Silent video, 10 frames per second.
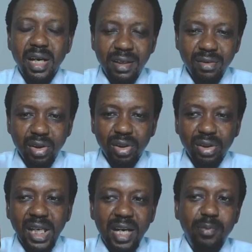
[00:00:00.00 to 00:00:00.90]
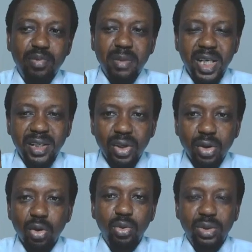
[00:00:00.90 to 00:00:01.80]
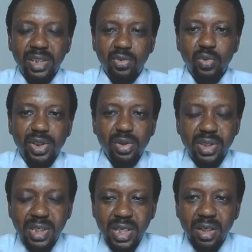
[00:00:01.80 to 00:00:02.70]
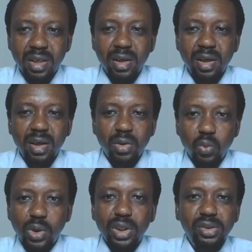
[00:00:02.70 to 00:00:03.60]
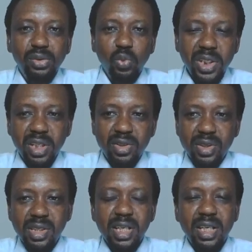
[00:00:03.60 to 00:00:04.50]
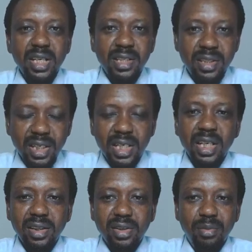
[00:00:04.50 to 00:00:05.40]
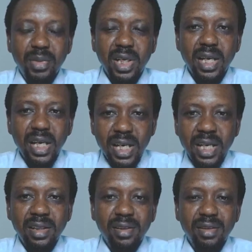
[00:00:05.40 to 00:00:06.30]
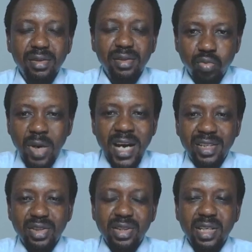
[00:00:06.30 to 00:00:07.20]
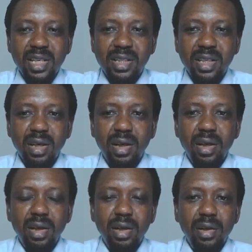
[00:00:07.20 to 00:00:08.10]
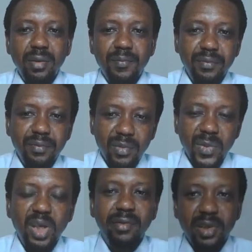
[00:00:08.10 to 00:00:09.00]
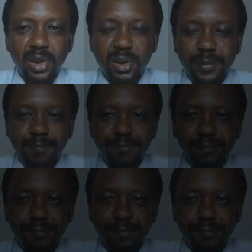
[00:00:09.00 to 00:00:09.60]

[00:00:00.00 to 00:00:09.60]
are not our primary goal that we should seek. What we need to seek is a kingdom and the righteousness of God.